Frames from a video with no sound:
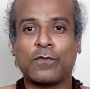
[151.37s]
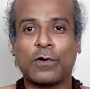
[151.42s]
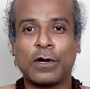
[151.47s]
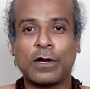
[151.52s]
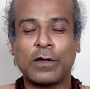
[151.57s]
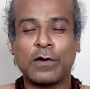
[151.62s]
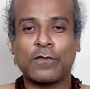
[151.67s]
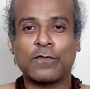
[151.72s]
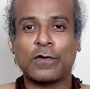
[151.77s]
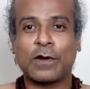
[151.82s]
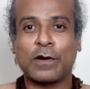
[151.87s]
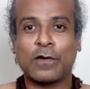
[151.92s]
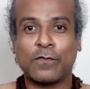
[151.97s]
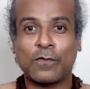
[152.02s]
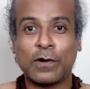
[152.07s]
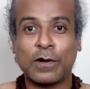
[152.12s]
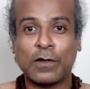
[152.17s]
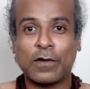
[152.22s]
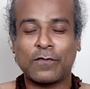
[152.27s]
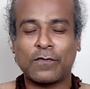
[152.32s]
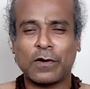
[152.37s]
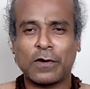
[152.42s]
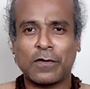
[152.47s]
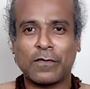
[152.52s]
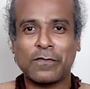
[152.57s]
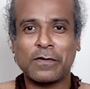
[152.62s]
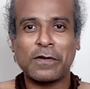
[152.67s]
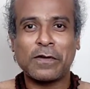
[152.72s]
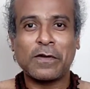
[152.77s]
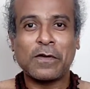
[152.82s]
What are you afraid of? What are you afraid of?
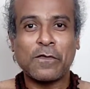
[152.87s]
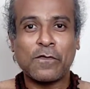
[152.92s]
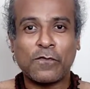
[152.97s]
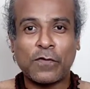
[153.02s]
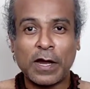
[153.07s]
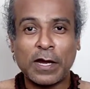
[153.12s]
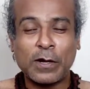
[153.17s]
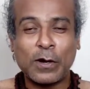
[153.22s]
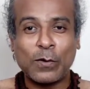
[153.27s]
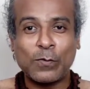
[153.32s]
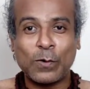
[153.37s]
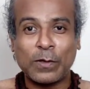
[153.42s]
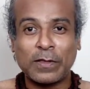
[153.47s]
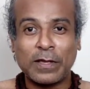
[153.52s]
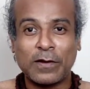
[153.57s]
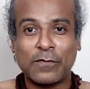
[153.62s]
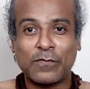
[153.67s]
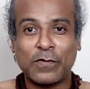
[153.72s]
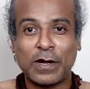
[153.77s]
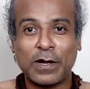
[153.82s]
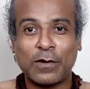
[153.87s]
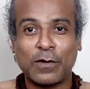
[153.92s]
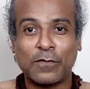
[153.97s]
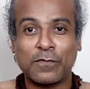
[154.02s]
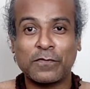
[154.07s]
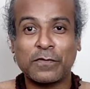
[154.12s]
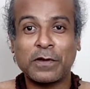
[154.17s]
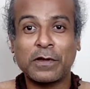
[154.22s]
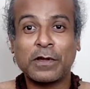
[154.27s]
Find out what they're afraid of.